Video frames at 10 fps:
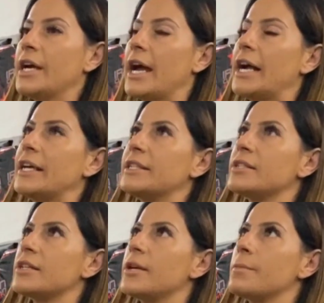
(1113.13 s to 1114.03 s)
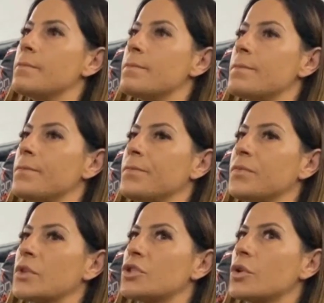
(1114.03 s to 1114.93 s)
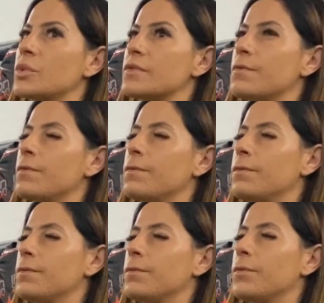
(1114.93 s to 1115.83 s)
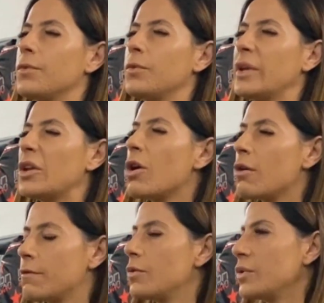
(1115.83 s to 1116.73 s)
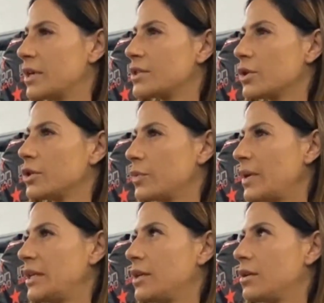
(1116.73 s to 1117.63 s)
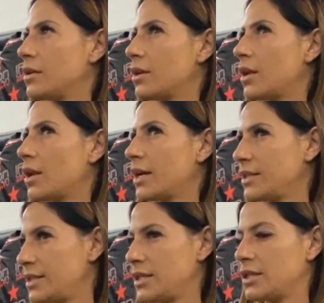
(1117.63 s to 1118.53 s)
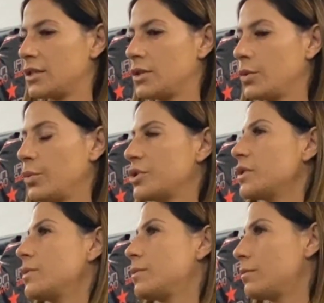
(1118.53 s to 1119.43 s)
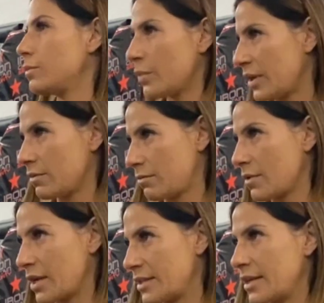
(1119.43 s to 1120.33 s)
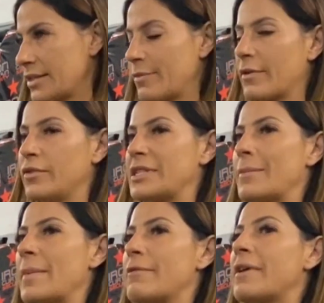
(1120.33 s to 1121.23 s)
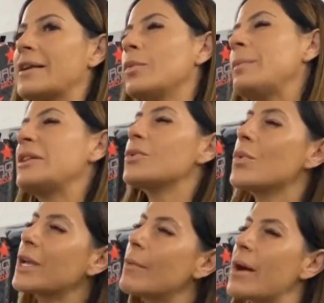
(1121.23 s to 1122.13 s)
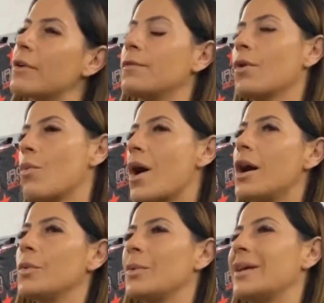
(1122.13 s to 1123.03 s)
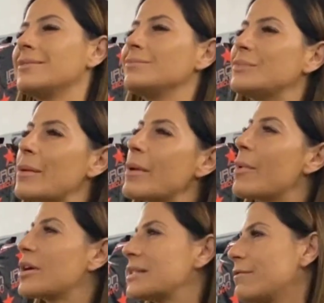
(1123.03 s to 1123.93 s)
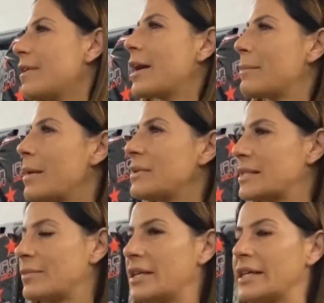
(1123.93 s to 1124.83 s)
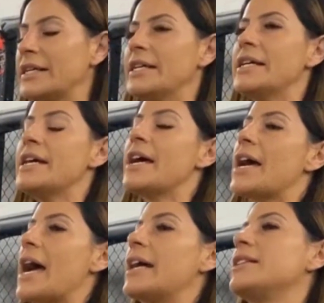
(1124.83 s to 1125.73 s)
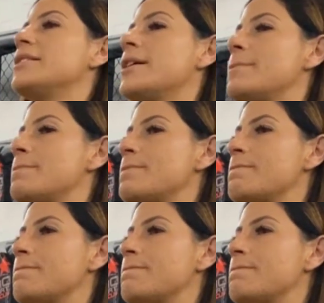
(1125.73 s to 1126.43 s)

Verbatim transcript: And um, so it was three and a half, four years ago, 2019, which is when I decided to have my first MMA fight. We've been talking about it for a while. We were like, mm, maybe a boxing fight, maybe something. And um,